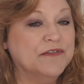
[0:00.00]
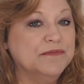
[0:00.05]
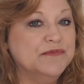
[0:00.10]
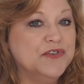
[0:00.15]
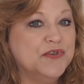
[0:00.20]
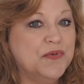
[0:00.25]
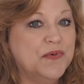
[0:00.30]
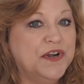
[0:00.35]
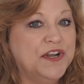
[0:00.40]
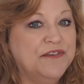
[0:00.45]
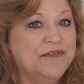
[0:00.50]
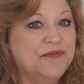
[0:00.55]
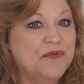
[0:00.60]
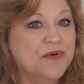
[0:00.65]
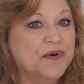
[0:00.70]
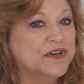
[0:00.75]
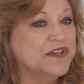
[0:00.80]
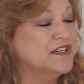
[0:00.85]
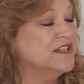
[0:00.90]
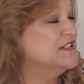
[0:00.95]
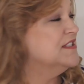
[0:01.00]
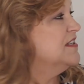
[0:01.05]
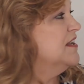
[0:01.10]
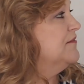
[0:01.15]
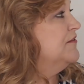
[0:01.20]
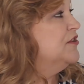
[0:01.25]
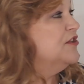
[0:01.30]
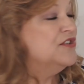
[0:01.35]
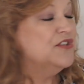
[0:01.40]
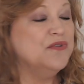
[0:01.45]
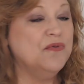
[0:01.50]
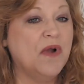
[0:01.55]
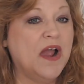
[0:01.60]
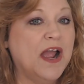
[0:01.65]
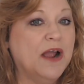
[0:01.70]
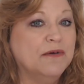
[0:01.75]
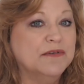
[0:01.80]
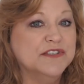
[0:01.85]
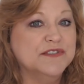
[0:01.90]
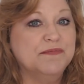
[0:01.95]
from 24 to 72
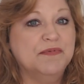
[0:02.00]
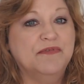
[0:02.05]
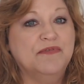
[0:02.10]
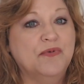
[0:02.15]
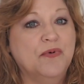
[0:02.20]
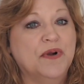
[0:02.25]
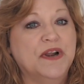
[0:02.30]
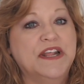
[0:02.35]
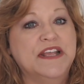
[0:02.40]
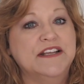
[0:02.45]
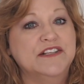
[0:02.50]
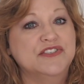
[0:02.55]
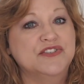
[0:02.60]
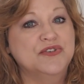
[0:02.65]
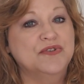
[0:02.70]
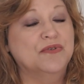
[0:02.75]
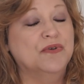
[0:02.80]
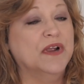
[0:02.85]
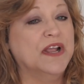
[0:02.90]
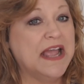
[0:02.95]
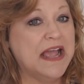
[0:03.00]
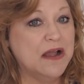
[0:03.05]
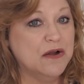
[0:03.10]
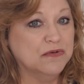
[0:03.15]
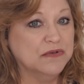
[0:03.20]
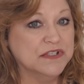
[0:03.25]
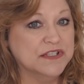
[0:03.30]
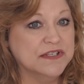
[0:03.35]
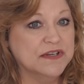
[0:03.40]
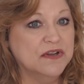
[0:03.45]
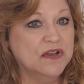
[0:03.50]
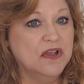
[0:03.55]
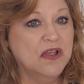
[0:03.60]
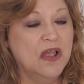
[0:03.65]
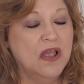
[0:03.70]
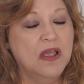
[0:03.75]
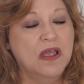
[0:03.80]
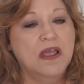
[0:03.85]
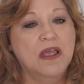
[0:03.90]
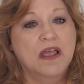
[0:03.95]
hours before it hits your account.
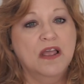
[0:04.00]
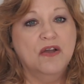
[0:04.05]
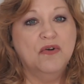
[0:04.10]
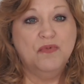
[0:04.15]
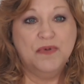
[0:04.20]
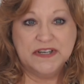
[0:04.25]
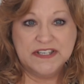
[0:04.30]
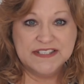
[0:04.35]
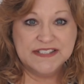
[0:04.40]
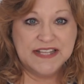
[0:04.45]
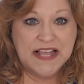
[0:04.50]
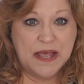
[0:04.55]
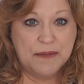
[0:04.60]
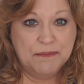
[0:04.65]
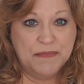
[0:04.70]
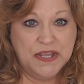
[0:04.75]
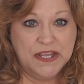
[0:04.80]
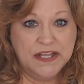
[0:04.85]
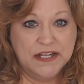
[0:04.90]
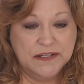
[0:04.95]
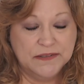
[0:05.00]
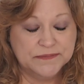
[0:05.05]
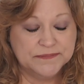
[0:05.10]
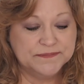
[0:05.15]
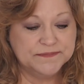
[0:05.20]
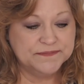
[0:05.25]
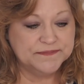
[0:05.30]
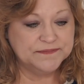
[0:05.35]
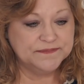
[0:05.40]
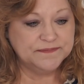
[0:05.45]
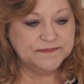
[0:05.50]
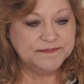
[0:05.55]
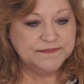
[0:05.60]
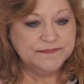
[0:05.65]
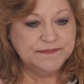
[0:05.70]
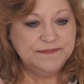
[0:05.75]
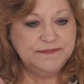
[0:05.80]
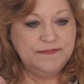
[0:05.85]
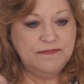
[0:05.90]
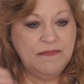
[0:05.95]
What does that mean?
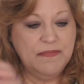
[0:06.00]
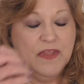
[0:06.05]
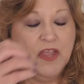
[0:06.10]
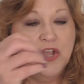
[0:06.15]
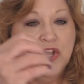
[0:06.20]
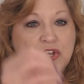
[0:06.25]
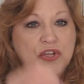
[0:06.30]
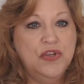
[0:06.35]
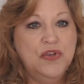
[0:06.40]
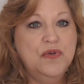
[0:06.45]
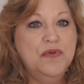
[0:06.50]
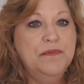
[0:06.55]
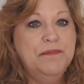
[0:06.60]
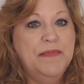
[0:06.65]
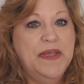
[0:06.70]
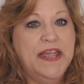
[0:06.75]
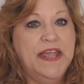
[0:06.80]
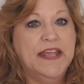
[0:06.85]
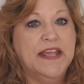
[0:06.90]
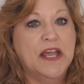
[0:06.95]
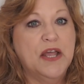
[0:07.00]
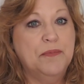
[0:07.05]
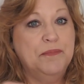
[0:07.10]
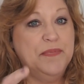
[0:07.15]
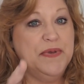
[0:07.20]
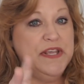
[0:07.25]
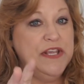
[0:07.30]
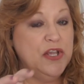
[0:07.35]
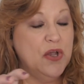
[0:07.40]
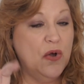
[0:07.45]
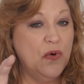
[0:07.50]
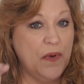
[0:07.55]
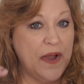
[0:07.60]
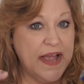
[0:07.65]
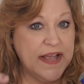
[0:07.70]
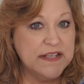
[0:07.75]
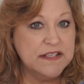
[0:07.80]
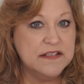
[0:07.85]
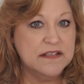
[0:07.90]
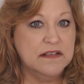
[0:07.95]
You make a
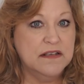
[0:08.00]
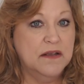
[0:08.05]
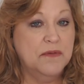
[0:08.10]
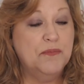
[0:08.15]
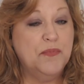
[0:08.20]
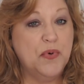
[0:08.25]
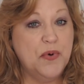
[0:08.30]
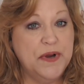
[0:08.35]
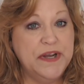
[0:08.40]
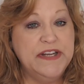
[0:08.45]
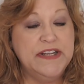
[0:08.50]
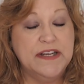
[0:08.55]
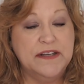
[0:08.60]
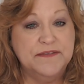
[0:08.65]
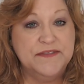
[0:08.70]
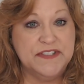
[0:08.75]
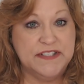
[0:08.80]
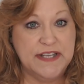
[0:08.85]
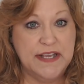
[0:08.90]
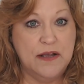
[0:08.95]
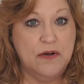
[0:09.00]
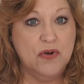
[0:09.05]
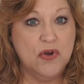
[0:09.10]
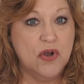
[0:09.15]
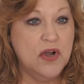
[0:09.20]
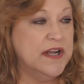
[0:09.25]
POS, point of sale